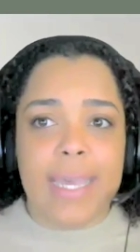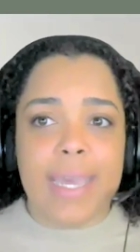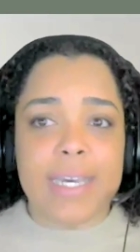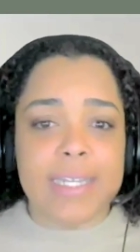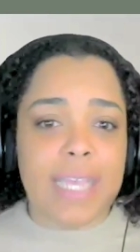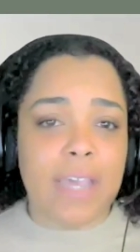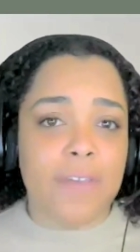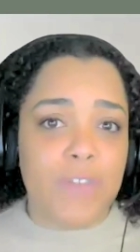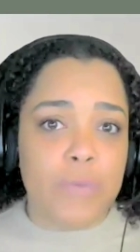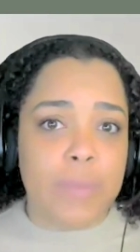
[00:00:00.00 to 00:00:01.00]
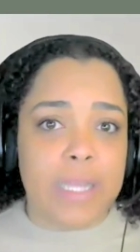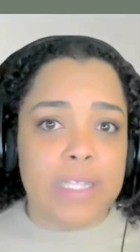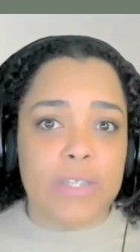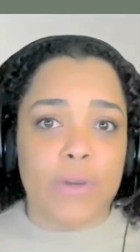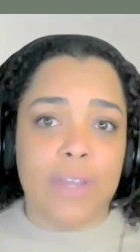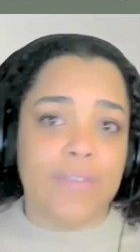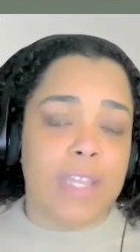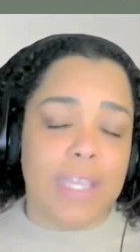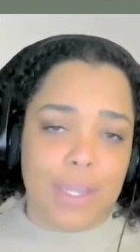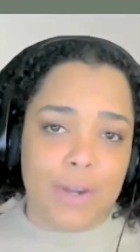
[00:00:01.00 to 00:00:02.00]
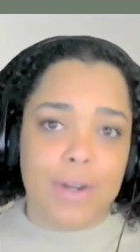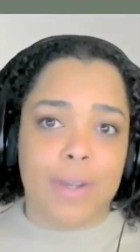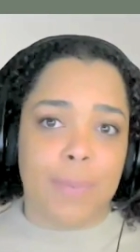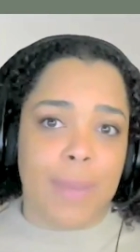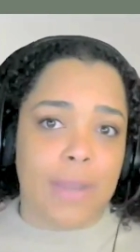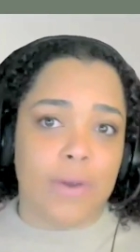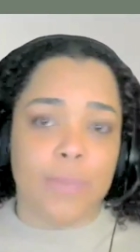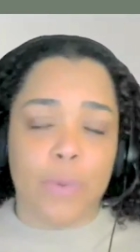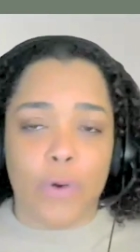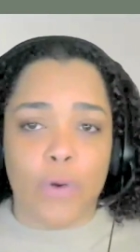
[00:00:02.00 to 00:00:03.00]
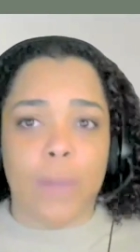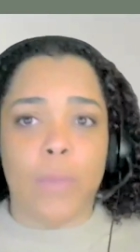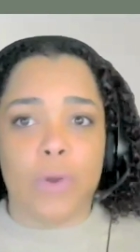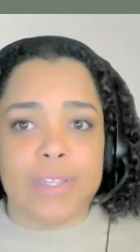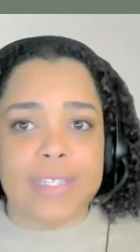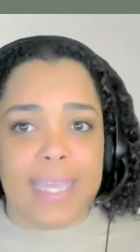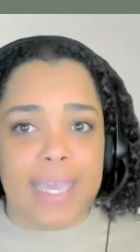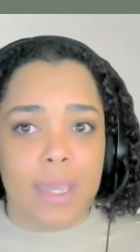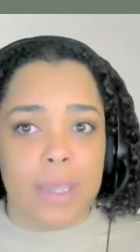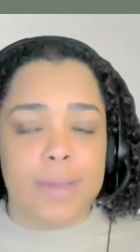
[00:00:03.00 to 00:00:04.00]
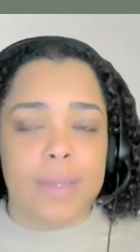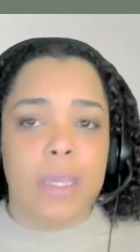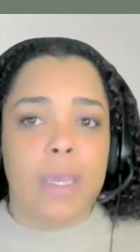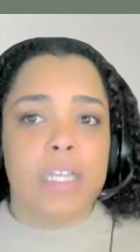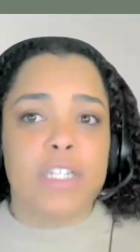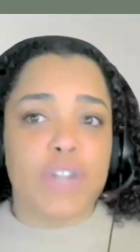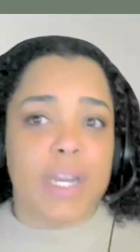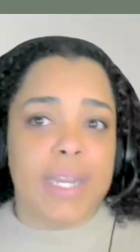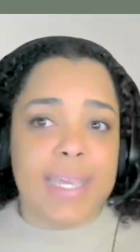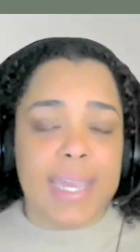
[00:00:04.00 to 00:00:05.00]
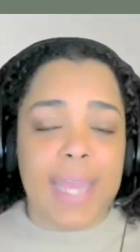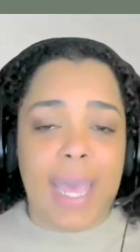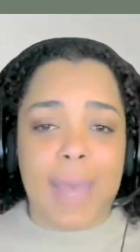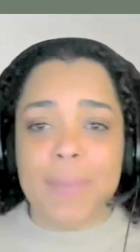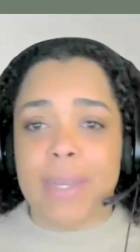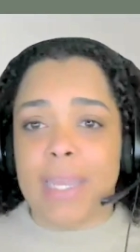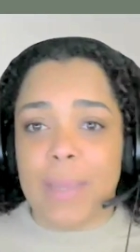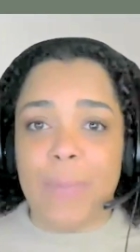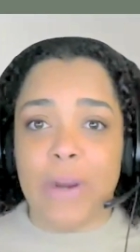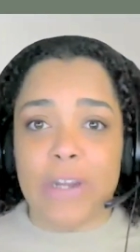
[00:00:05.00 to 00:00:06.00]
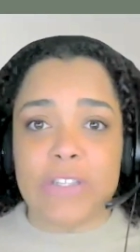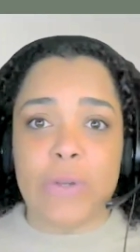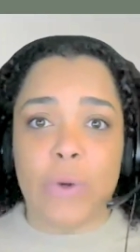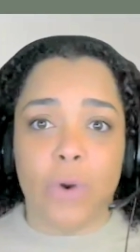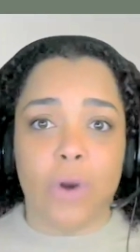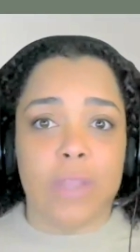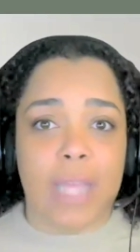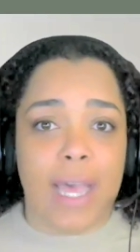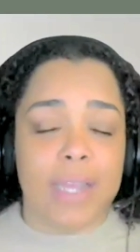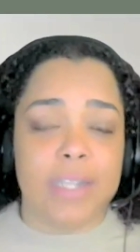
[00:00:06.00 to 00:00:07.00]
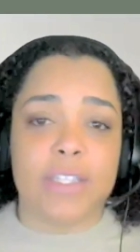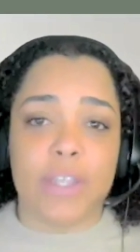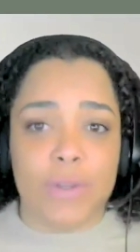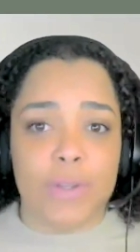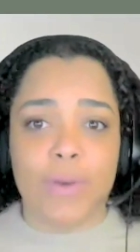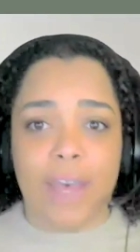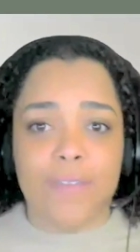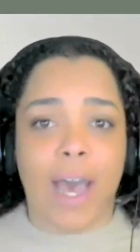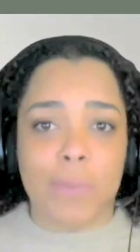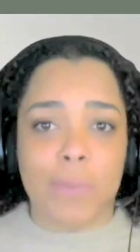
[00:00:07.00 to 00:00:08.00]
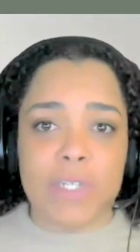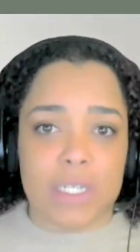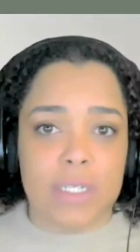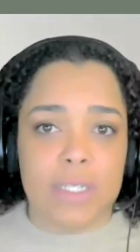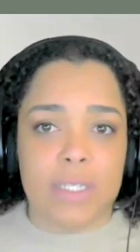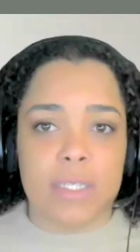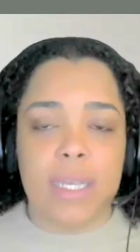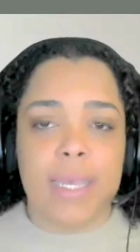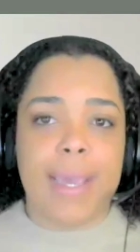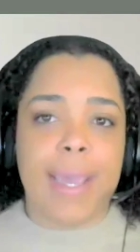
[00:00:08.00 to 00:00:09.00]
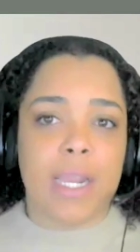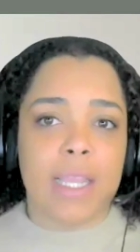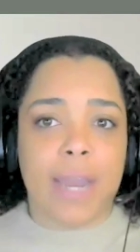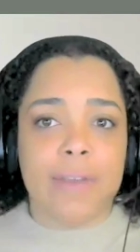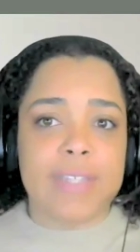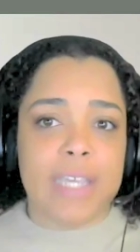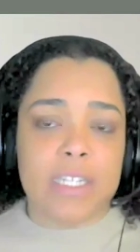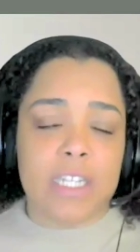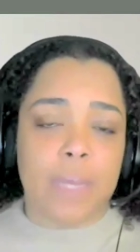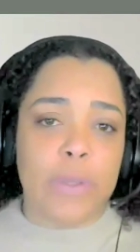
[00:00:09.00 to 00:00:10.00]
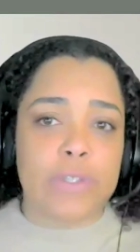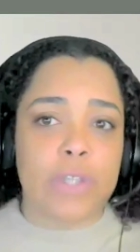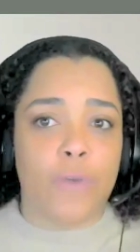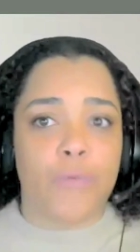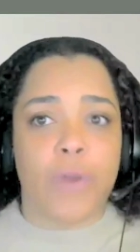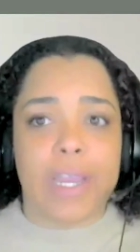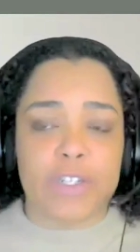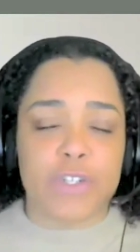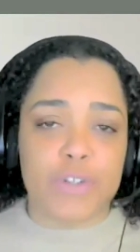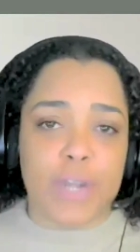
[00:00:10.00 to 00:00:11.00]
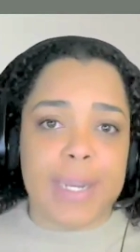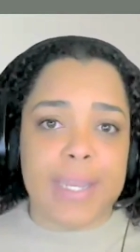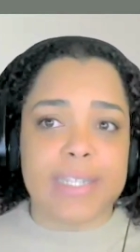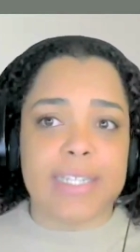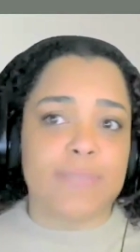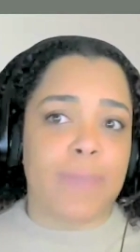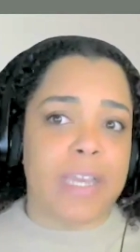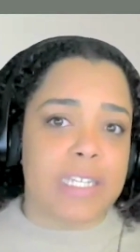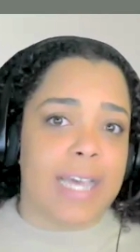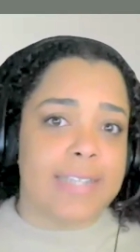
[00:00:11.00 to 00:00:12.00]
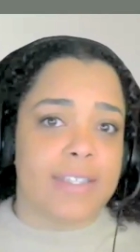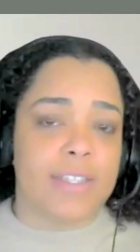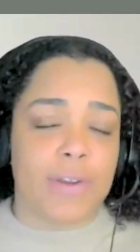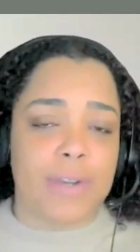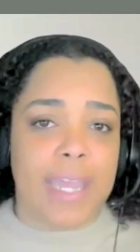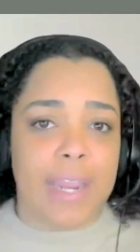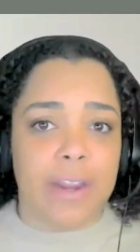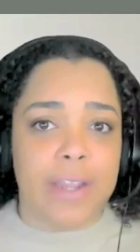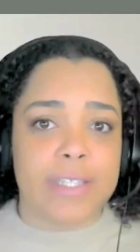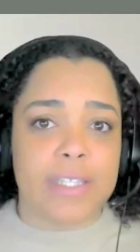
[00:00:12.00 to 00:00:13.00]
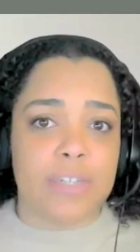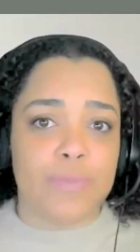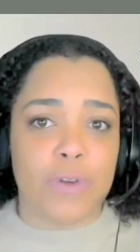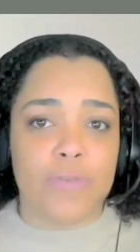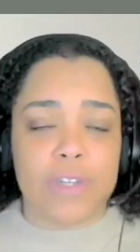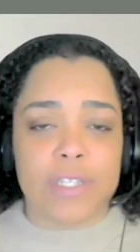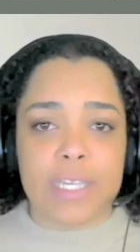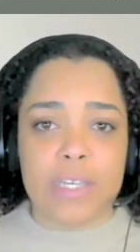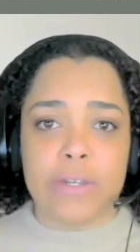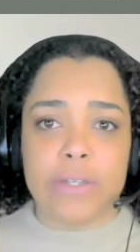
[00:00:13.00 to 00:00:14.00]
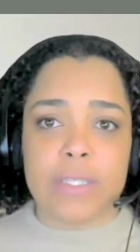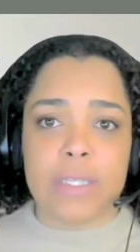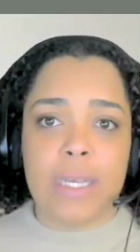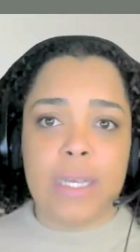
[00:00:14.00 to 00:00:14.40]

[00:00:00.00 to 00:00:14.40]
It could take a few months or even a year, depending on the program or the state. Training can happen in person or online, so you do have options. And a lot of CHWs go for extra training to specialize in certain areas to improve their skills.